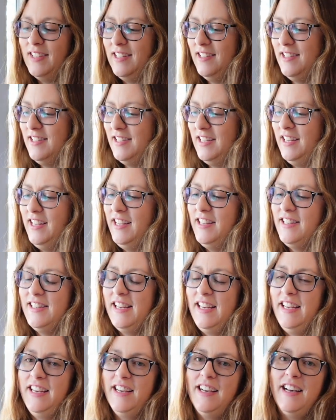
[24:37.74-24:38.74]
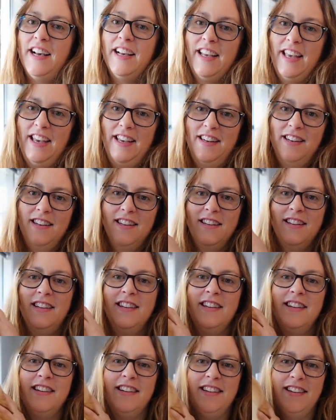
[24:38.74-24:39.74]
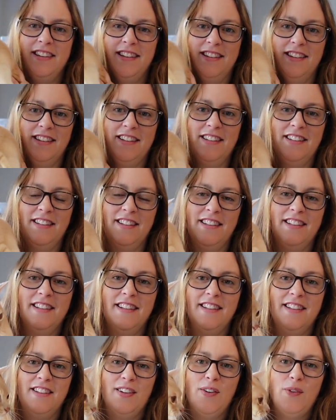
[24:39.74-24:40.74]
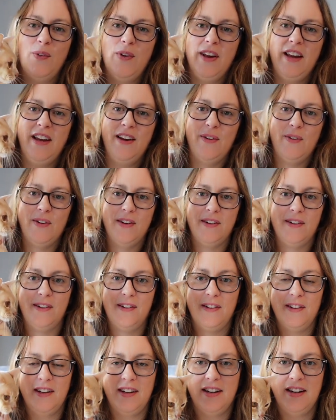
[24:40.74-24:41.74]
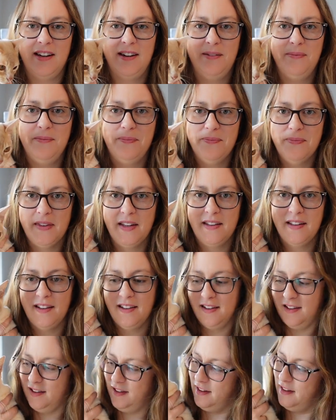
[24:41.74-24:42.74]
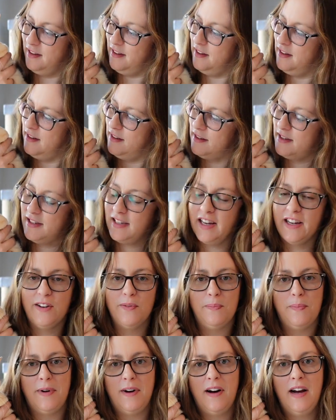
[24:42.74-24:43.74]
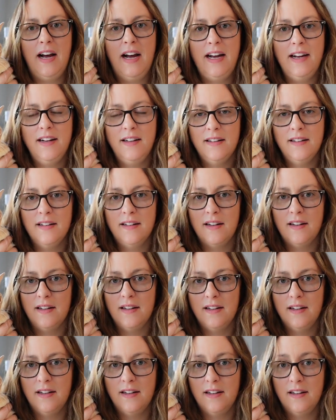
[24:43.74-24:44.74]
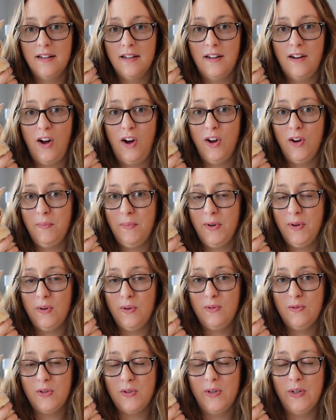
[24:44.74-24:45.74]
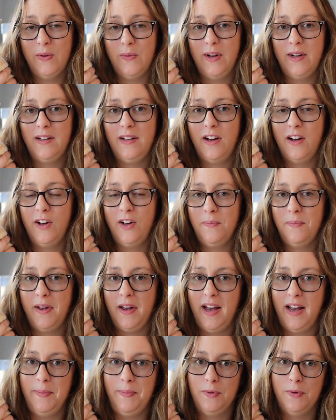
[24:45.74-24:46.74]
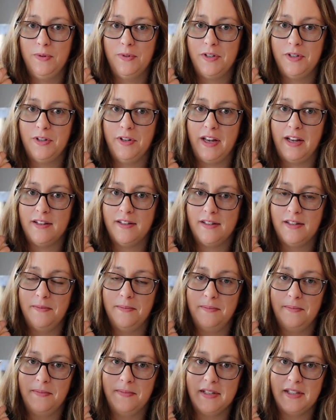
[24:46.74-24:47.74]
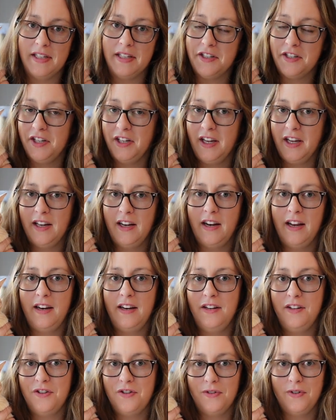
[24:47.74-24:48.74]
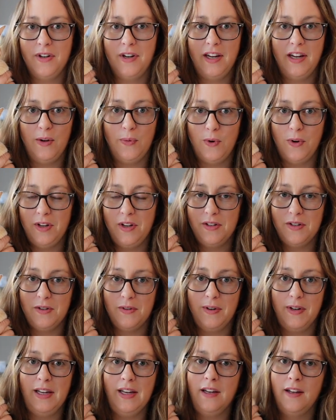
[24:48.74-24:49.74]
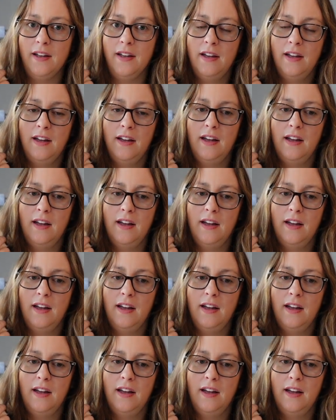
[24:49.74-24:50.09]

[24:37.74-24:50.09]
Seeing he's here again, we will say goodbye. Hope you're all doing well. I hope you're able to get some stitching in and enjoy what you're doing.